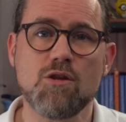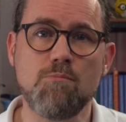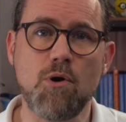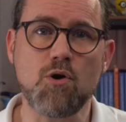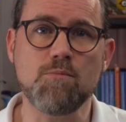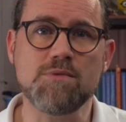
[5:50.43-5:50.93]
The
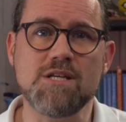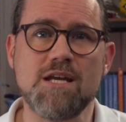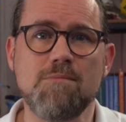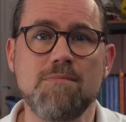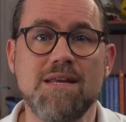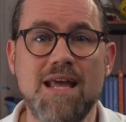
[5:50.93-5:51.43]
Bochum
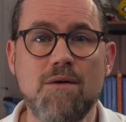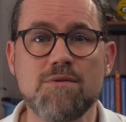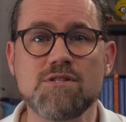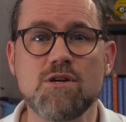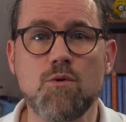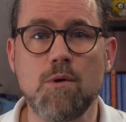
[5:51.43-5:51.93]
team now
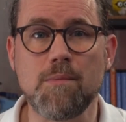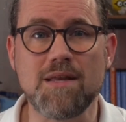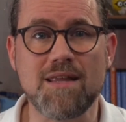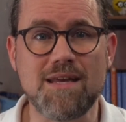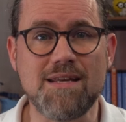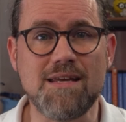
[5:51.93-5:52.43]
has the equipment
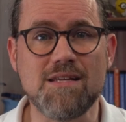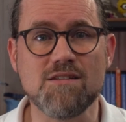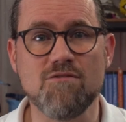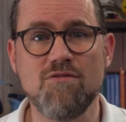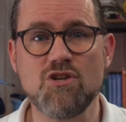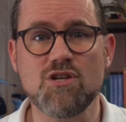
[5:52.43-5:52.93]
they need
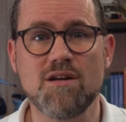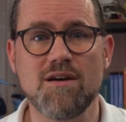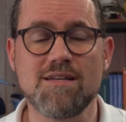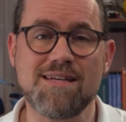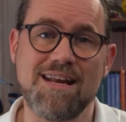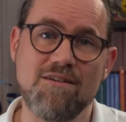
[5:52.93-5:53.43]
to
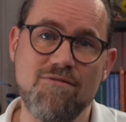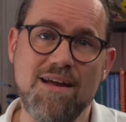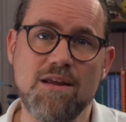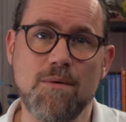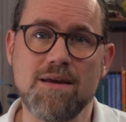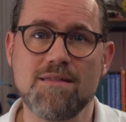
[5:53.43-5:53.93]
visualize and
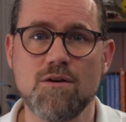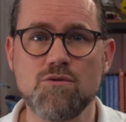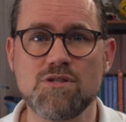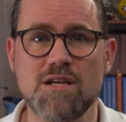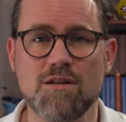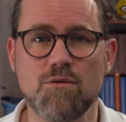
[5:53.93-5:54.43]
evaluate
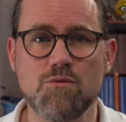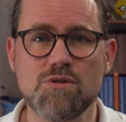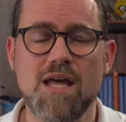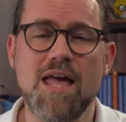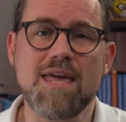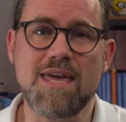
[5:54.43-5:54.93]
those signals
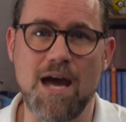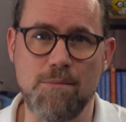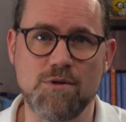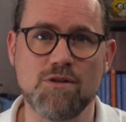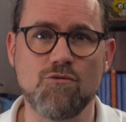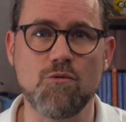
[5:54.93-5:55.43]

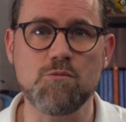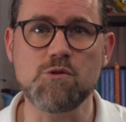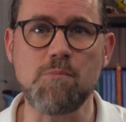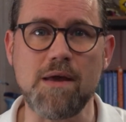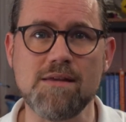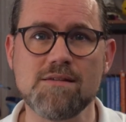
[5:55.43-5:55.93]
captured from
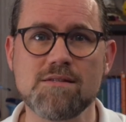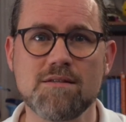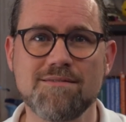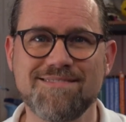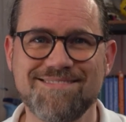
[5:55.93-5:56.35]
space.